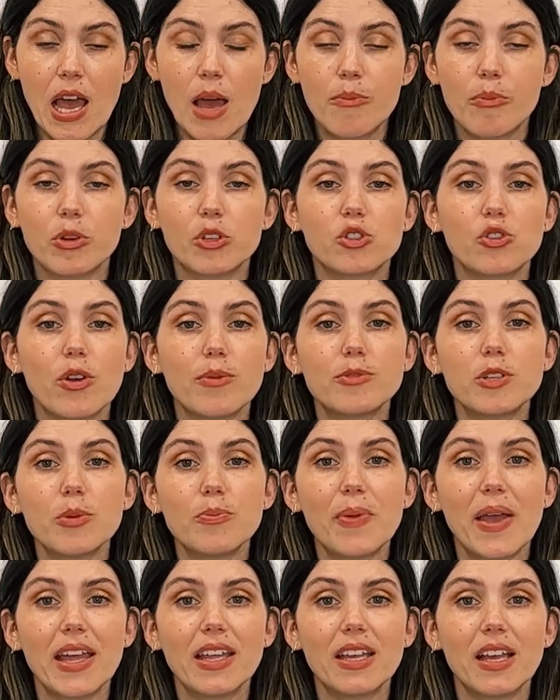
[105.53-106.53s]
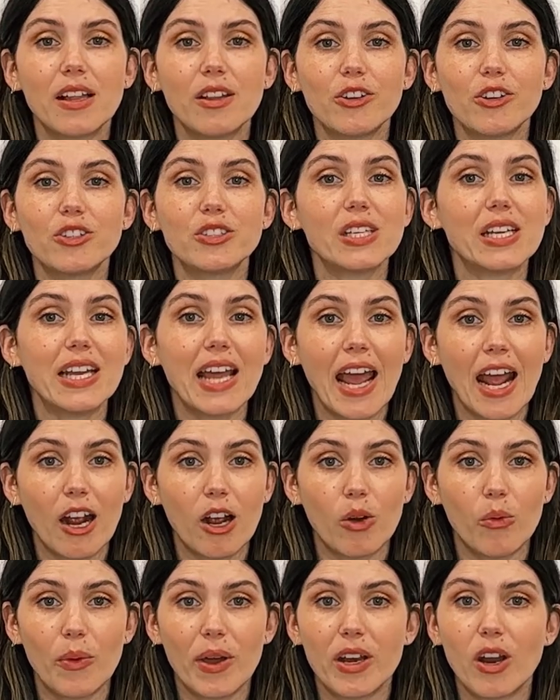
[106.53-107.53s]
Prescription painkillers and
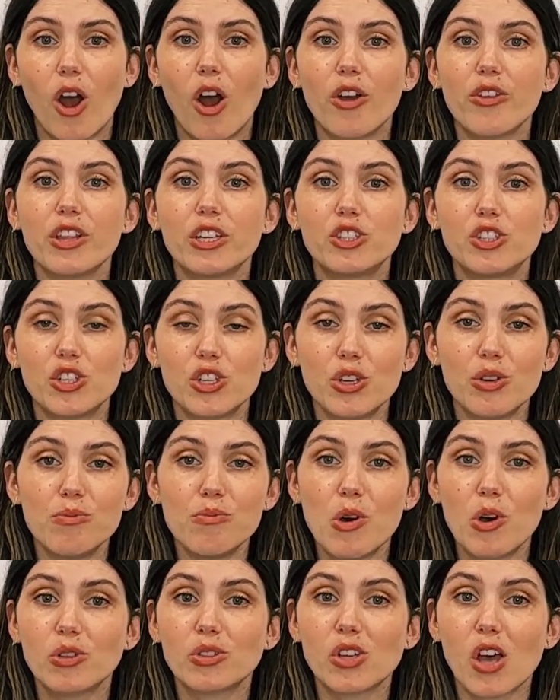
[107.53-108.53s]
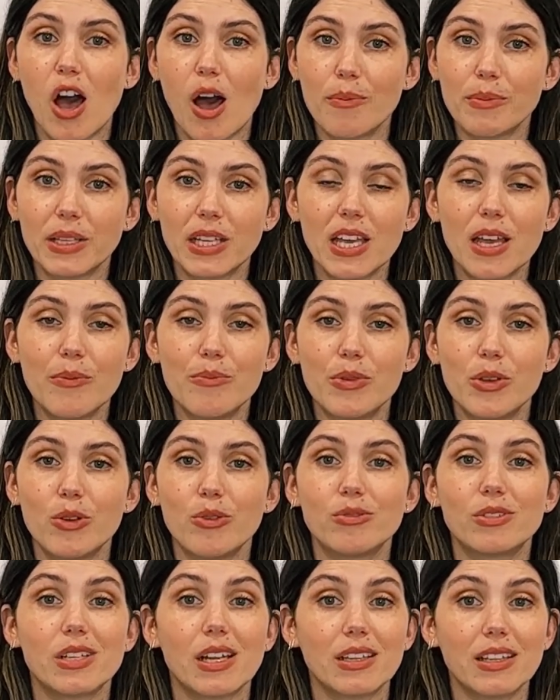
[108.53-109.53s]
heroin are the two most commonly
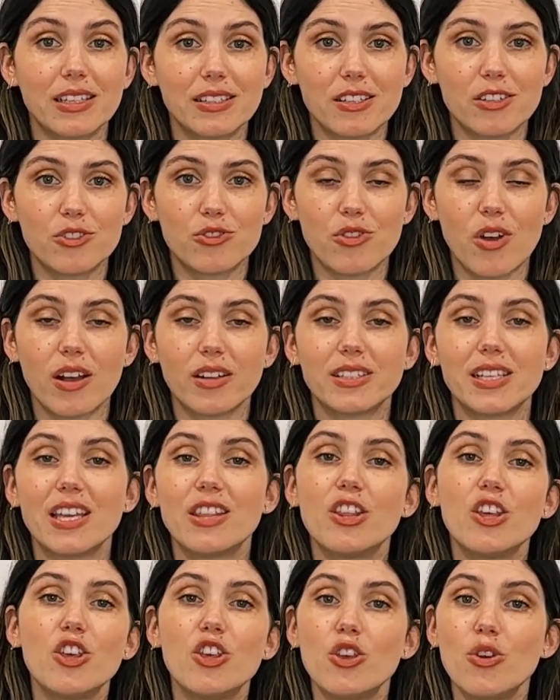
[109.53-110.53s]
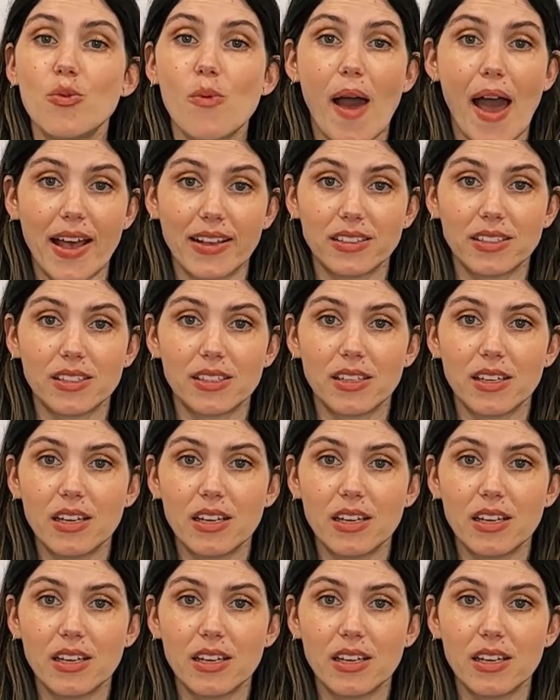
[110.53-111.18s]
abused illicit drugs in the U.S.